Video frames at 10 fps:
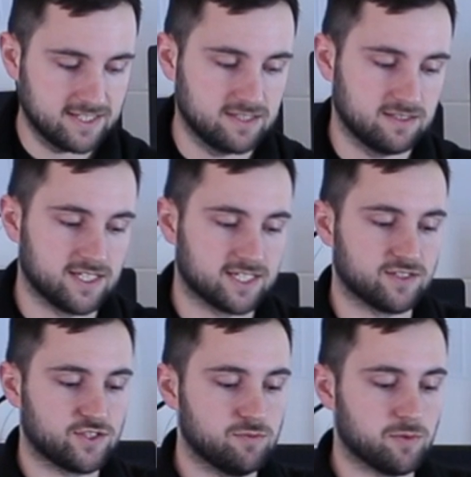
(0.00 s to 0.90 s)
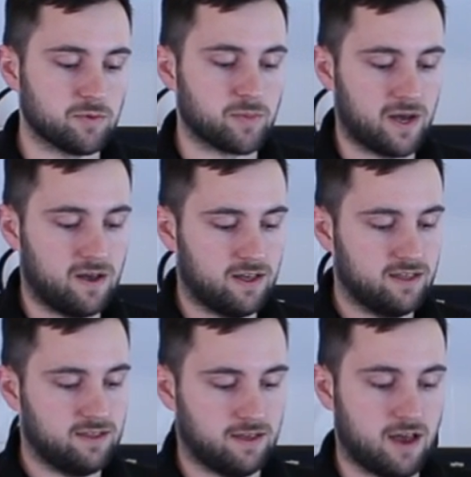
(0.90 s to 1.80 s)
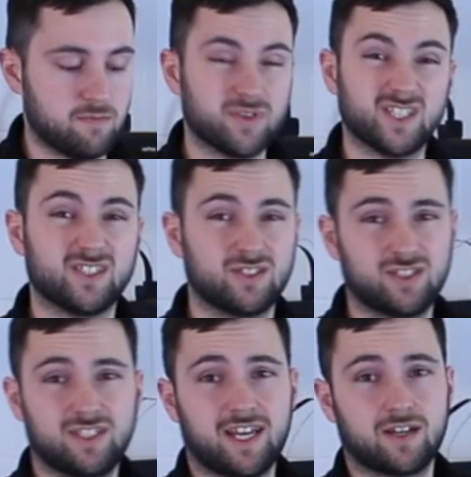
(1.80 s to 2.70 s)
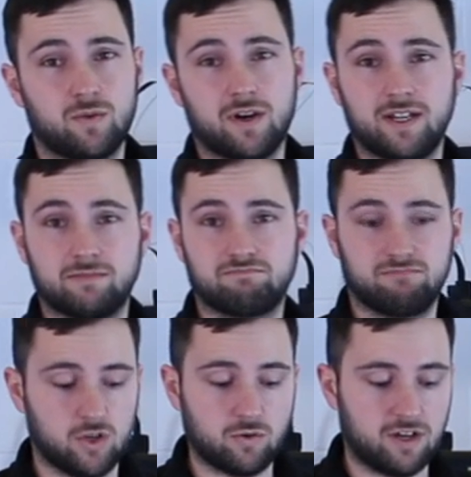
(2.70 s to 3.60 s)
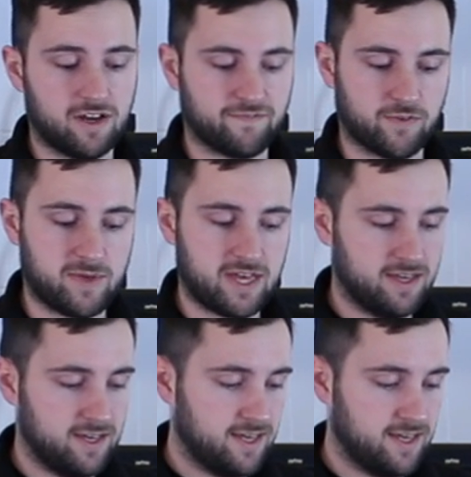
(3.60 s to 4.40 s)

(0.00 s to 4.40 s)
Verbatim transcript: are the consumable part, but you should get quite a long life from it.